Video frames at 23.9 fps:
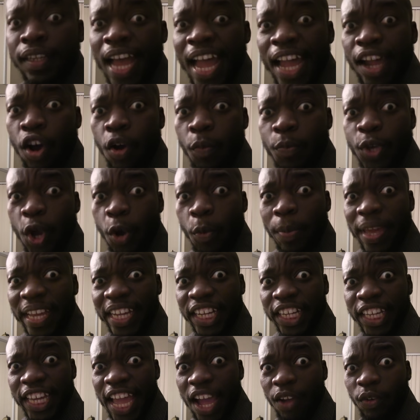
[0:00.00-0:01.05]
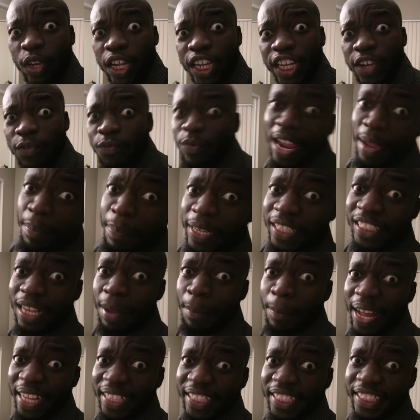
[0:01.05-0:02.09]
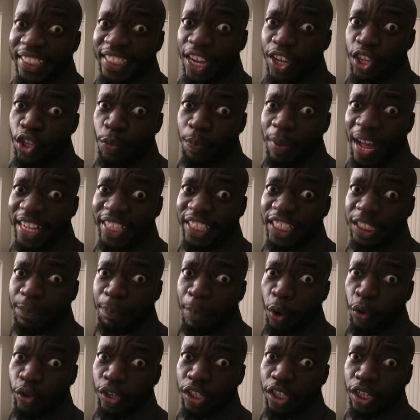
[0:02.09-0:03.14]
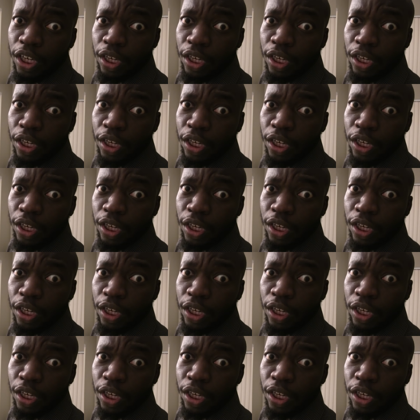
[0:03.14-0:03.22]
I hope your bank account looking right, because I'm about to tell you about these Boca